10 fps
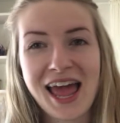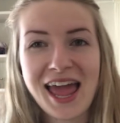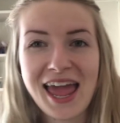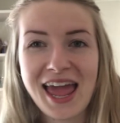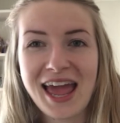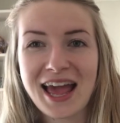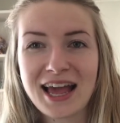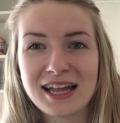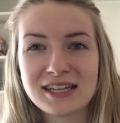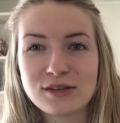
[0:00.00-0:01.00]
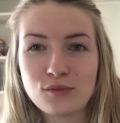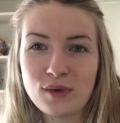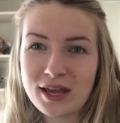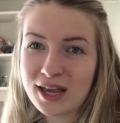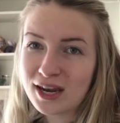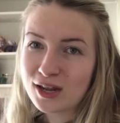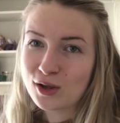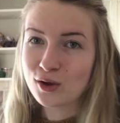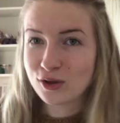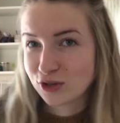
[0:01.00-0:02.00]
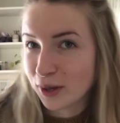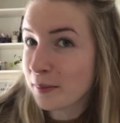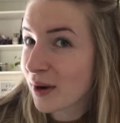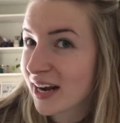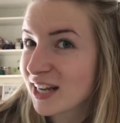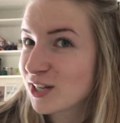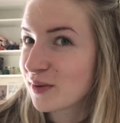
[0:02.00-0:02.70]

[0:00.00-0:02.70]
and we can jump right into